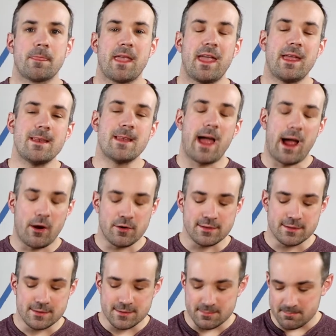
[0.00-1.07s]
In our
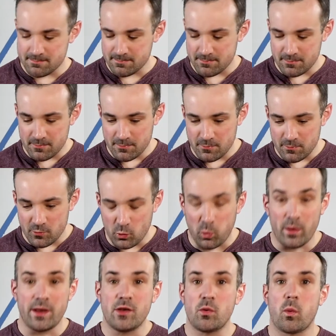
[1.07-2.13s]

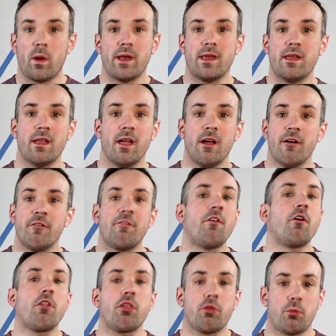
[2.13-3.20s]
2020
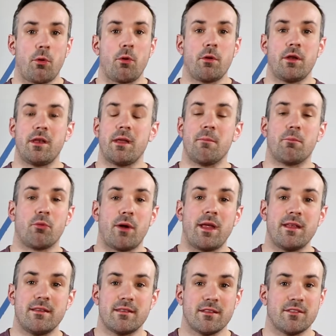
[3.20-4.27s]
full-throated
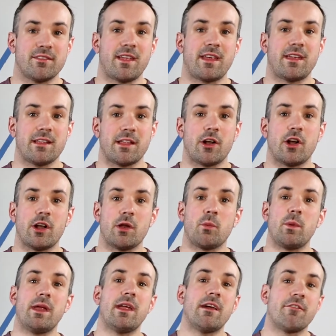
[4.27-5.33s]
embrace of secularity,
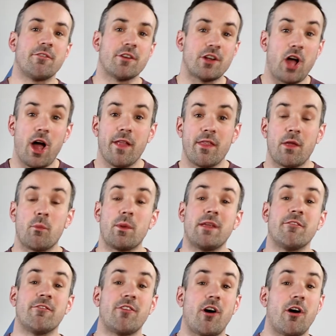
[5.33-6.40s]
we have forgotten that we
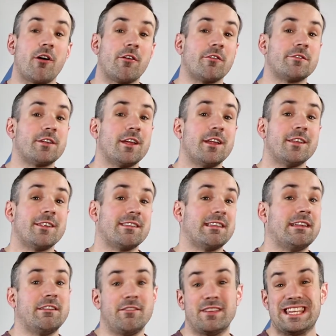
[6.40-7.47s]
evolved to
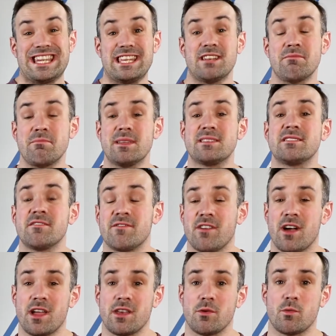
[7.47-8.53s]
live in a
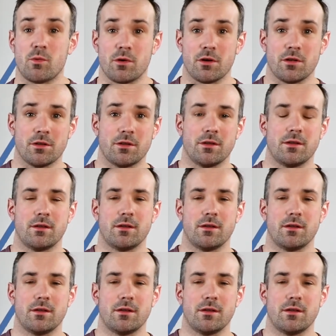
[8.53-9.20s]
mystified world.